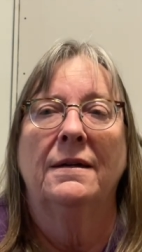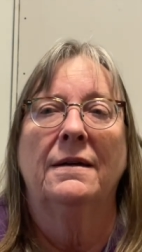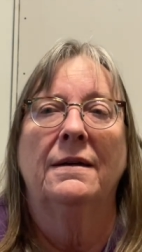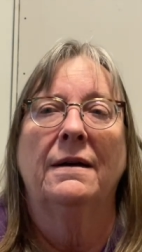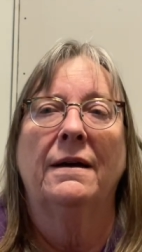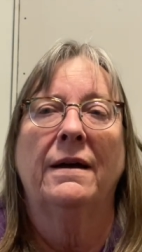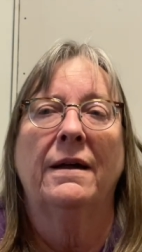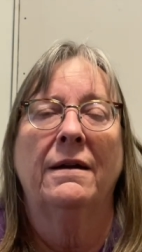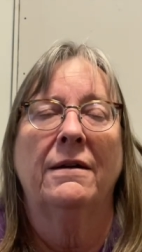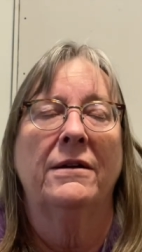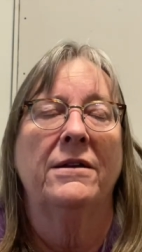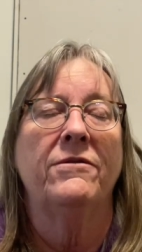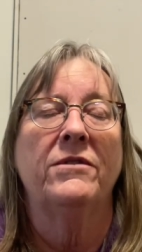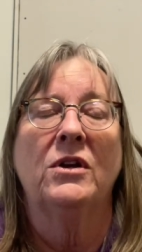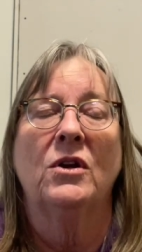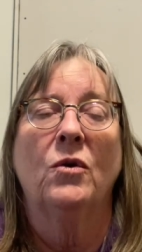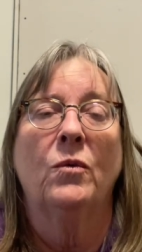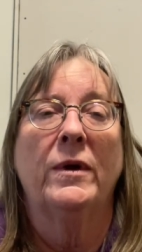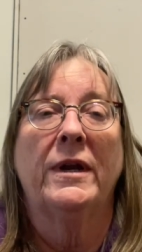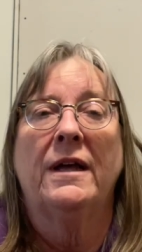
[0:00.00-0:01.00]
I don't even
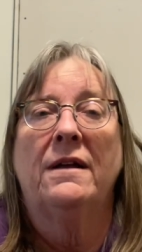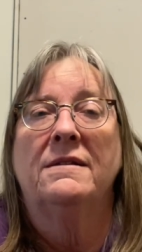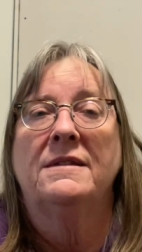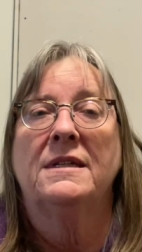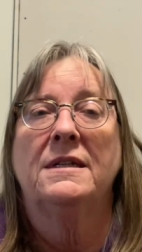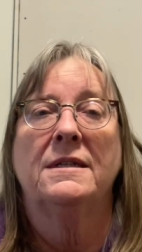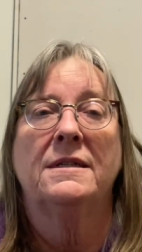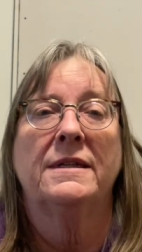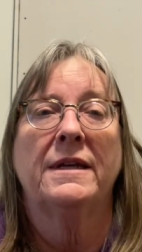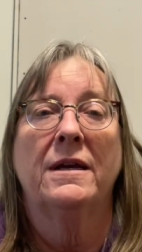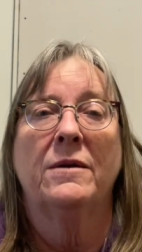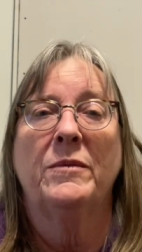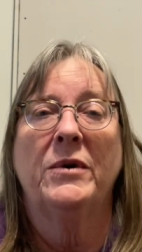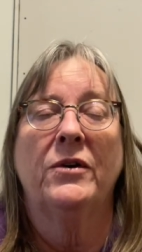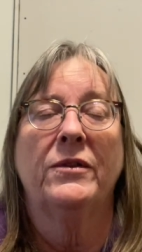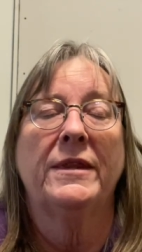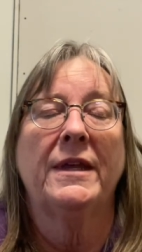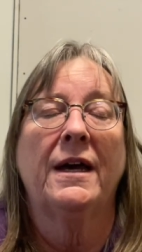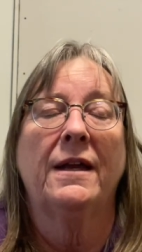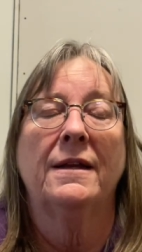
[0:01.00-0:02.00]
know what else to say
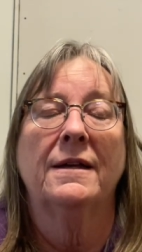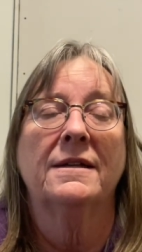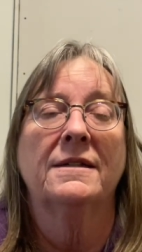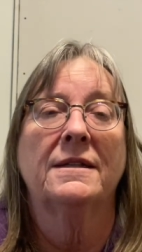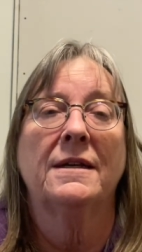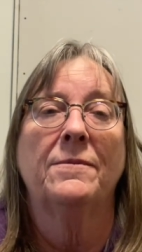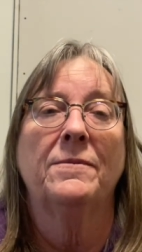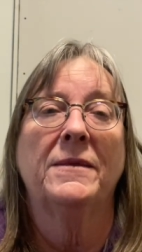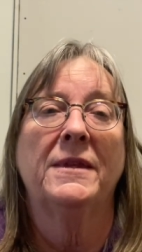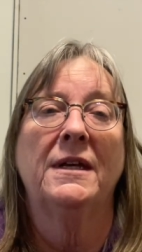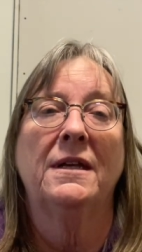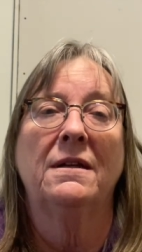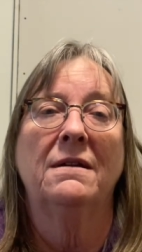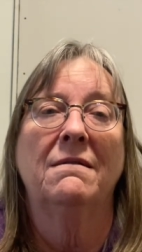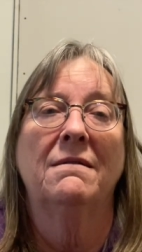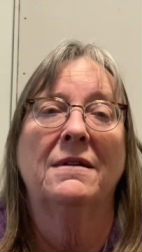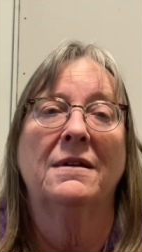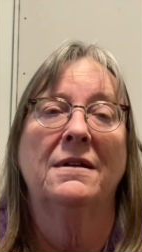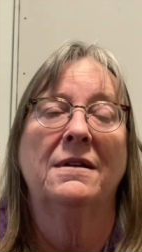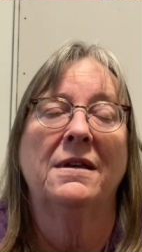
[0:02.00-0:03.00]
about that except that,
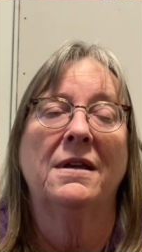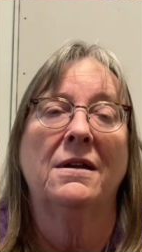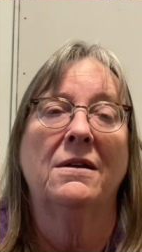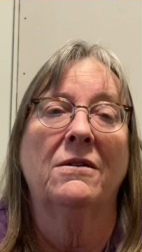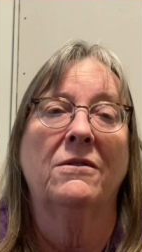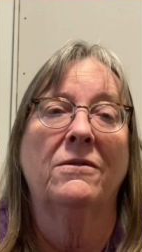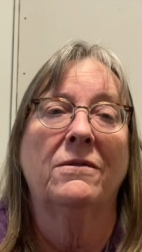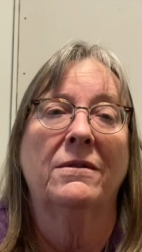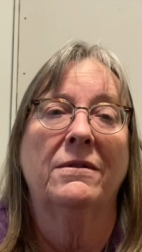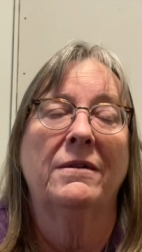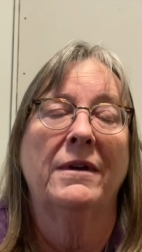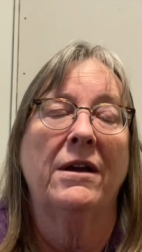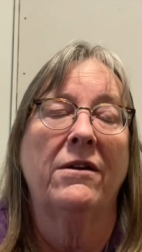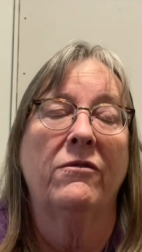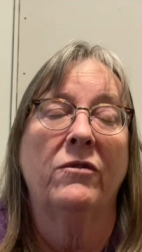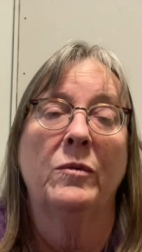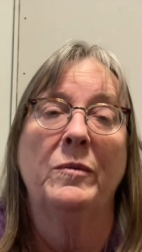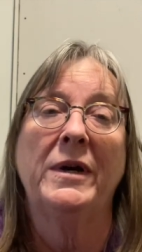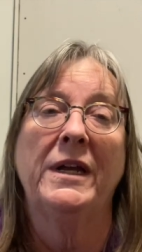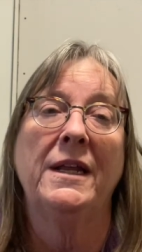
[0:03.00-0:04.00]
you know,
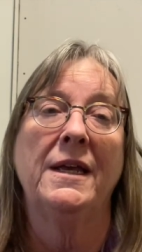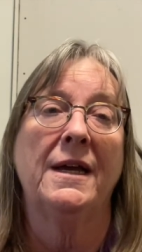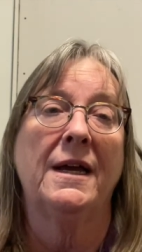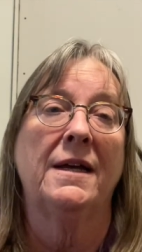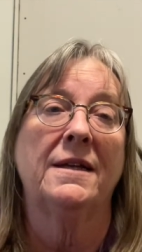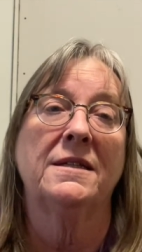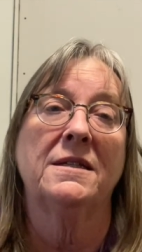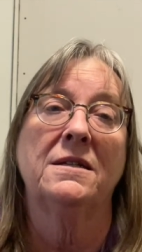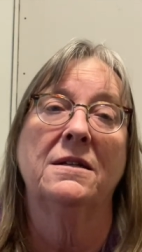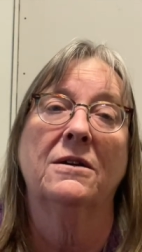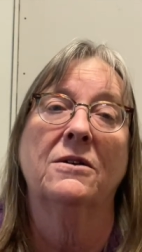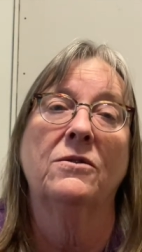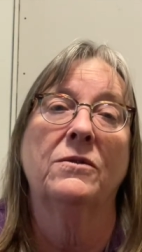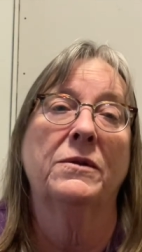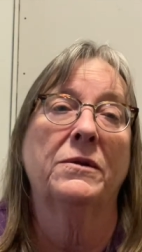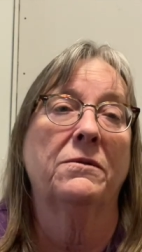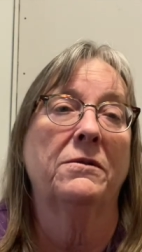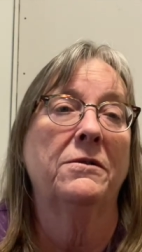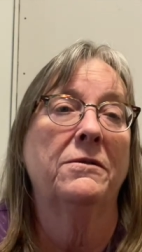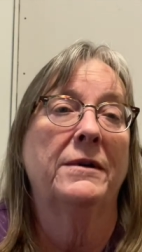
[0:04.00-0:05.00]
everybody has to go
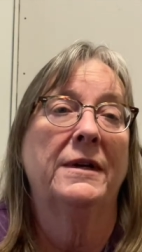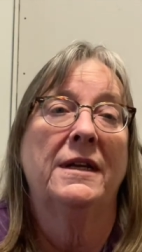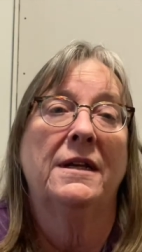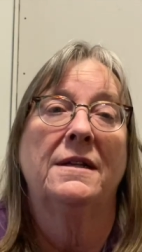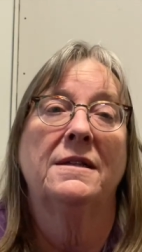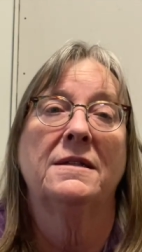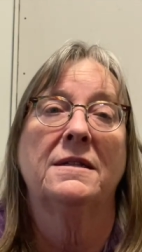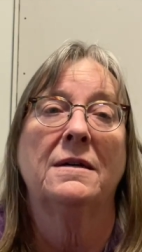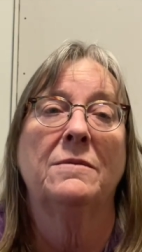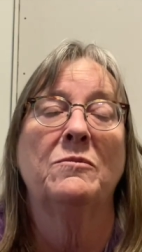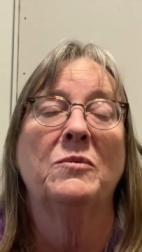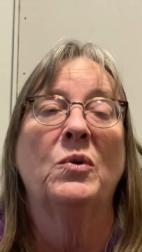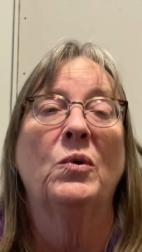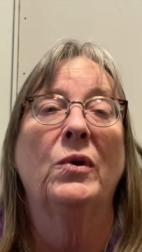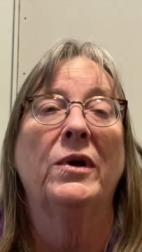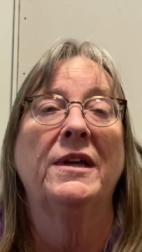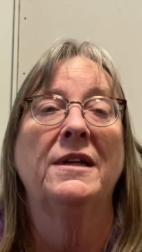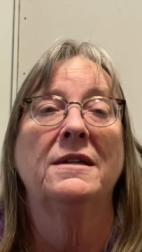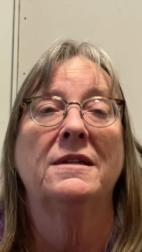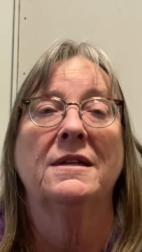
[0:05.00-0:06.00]
through it at some
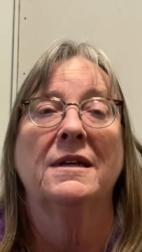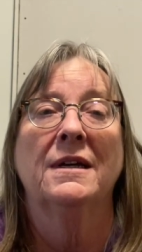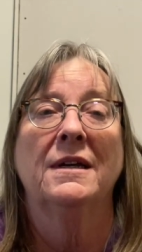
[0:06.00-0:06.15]
point.